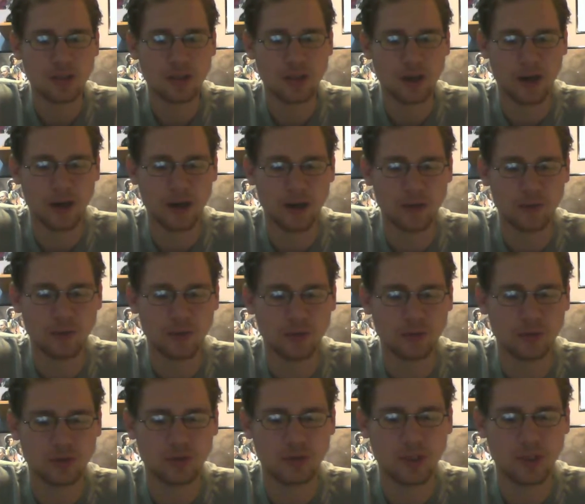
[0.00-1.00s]
I
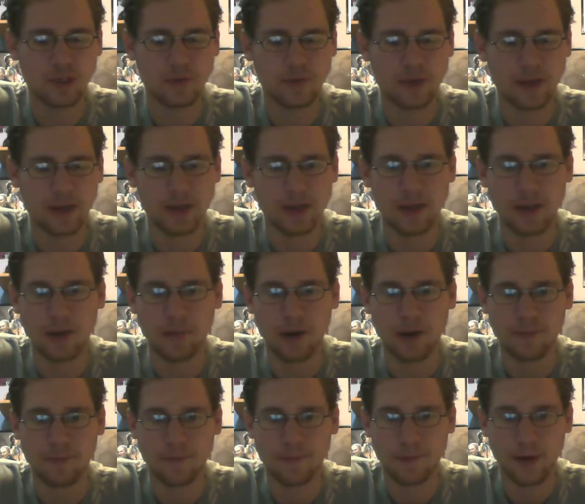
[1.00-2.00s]
will see if I can get
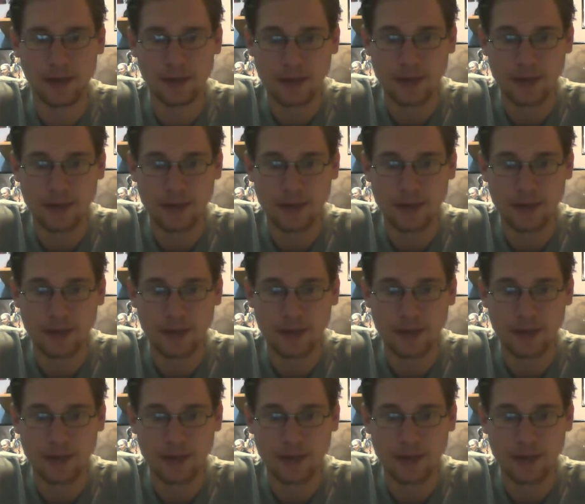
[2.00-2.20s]
my friend to